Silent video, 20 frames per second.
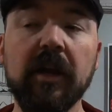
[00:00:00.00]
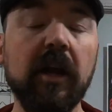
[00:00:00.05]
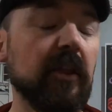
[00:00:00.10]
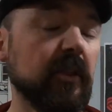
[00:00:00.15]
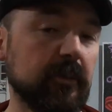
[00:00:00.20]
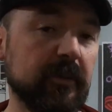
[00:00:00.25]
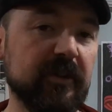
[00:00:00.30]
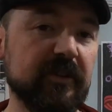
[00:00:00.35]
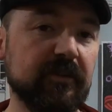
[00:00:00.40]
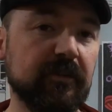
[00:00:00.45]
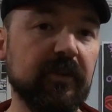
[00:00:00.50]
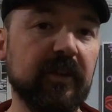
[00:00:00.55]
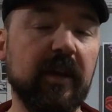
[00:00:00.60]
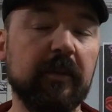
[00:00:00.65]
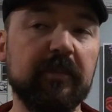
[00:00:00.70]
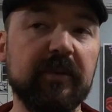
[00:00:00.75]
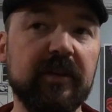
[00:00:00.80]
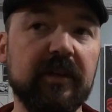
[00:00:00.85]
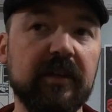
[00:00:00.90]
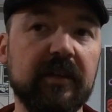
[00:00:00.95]
The reason for
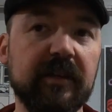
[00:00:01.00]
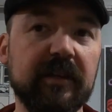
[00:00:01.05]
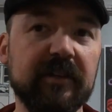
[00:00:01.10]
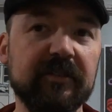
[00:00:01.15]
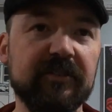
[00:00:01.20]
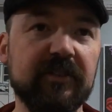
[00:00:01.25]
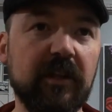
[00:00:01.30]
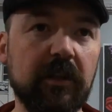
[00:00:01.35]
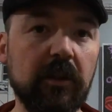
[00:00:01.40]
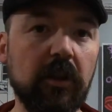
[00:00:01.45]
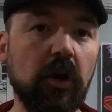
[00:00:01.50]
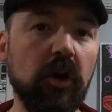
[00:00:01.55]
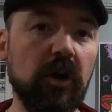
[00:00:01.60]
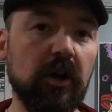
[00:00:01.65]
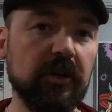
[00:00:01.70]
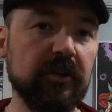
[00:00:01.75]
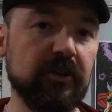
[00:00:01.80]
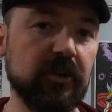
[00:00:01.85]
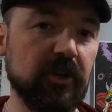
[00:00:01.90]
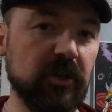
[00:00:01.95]
that being is the
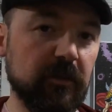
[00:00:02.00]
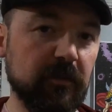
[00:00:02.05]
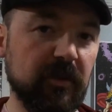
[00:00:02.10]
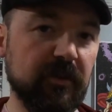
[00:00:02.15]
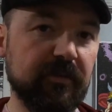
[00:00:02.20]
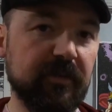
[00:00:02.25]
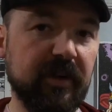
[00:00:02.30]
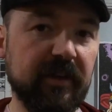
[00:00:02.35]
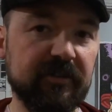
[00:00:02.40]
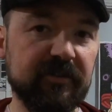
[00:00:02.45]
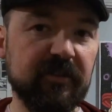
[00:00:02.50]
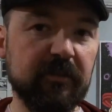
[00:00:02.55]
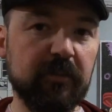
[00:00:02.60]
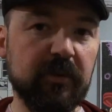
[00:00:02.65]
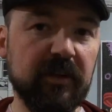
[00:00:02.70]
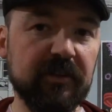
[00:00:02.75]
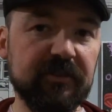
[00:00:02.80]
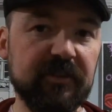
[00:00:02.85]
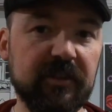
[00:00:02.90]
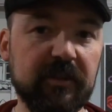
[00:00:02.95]
long-term effects of
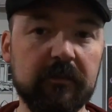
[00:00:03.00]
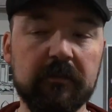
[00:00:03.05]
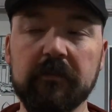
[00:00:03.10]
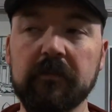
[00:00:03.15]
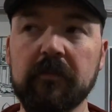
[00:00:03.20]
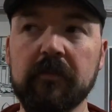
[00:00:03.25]
pressing.